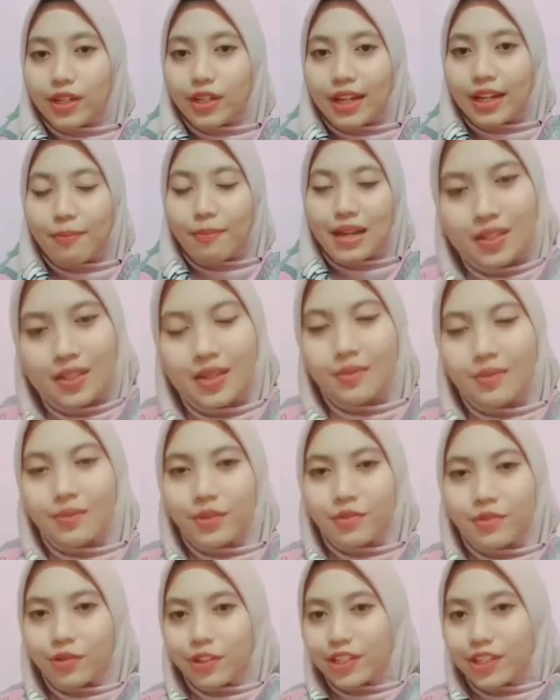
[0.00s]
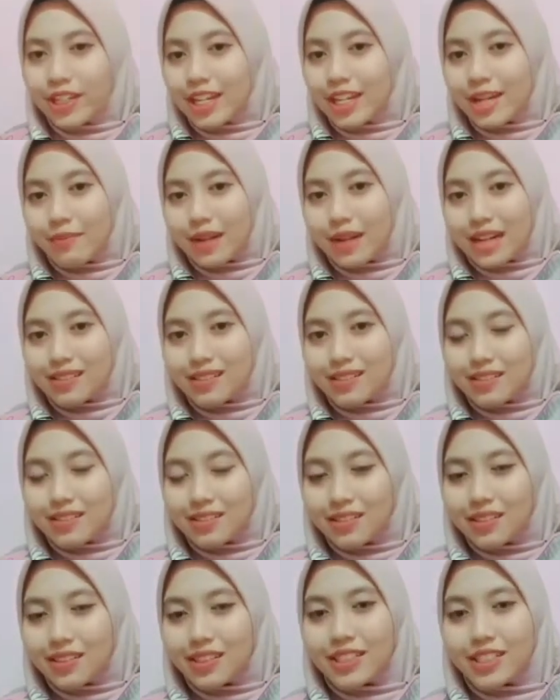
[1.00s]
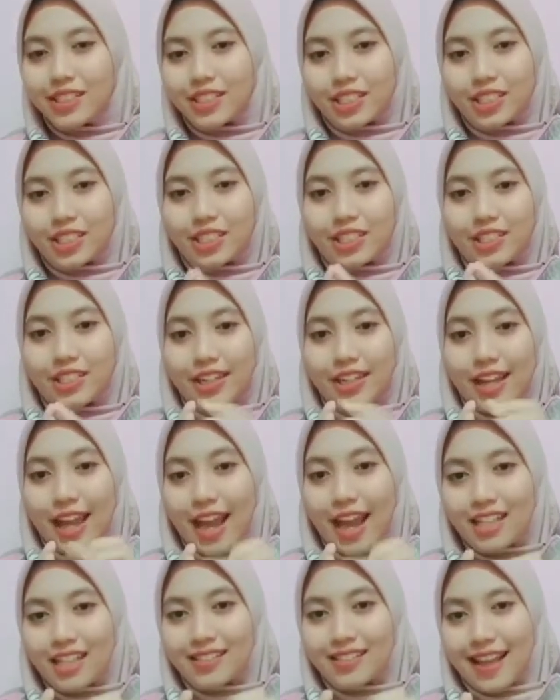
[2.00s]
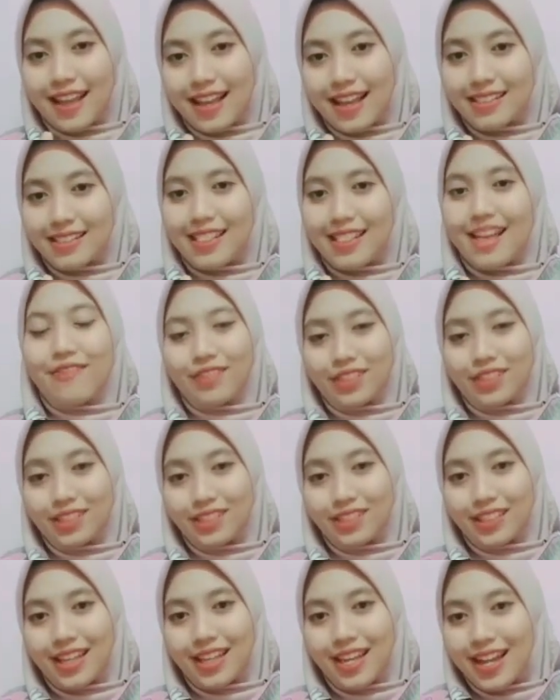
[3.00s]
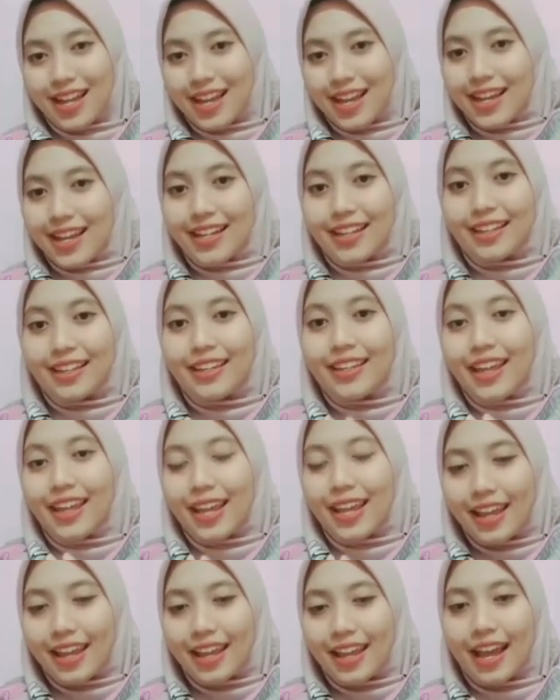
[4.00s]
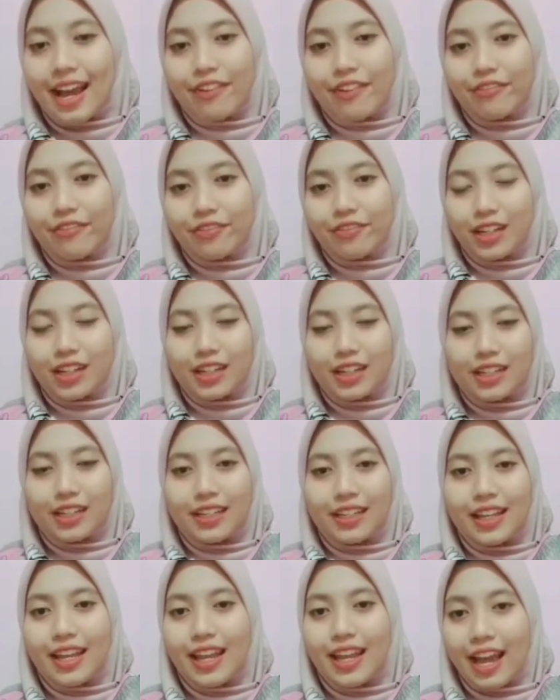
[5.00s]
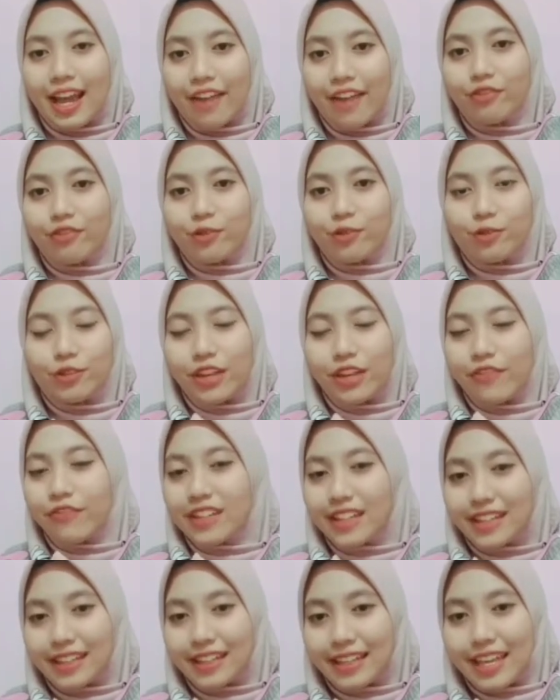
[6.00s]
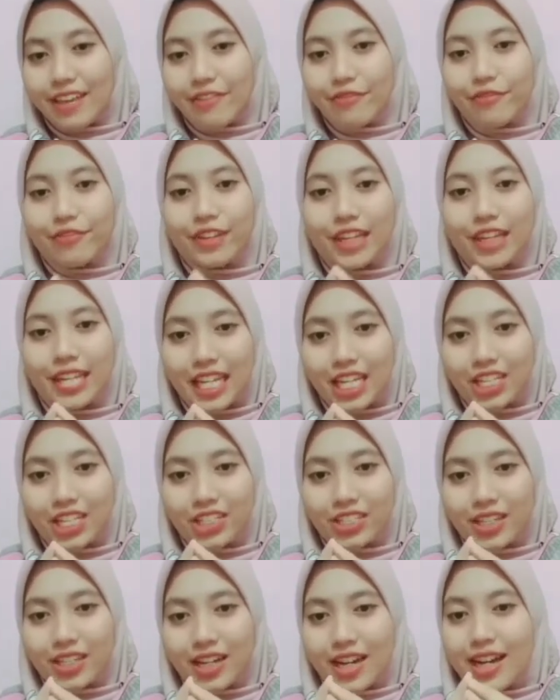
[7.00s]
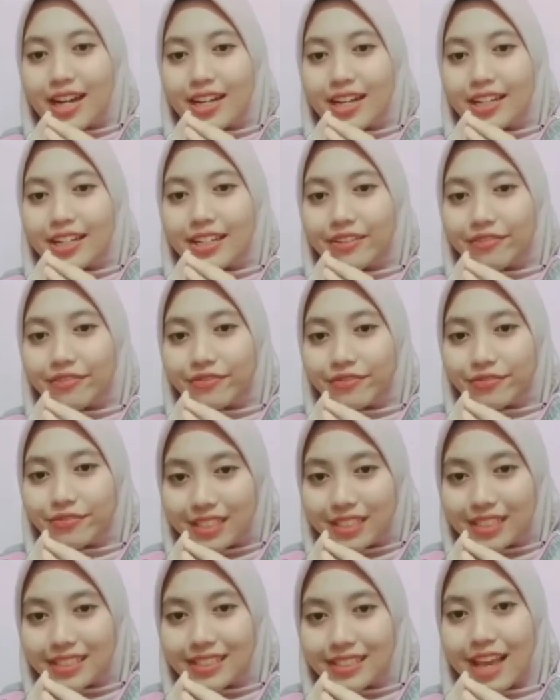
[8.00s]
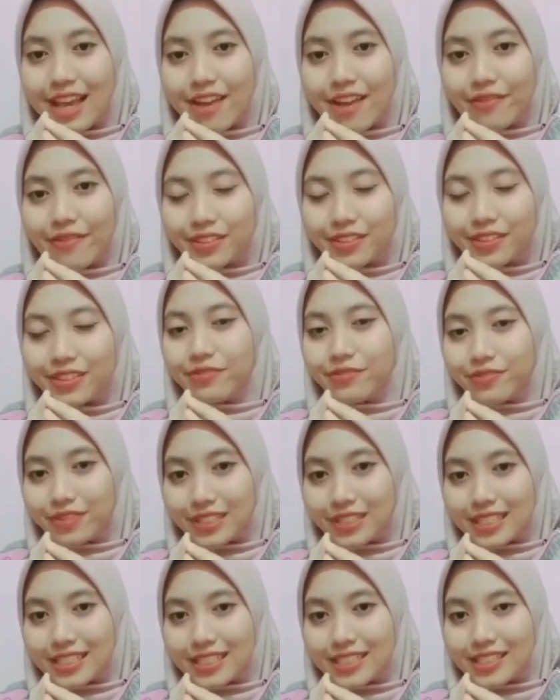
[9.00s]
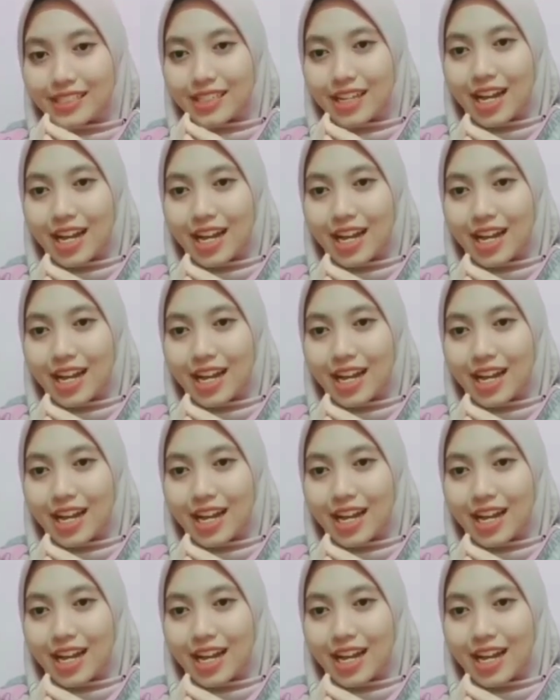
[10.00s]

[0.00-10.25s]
master the next level, they have to definitely finish the first level first,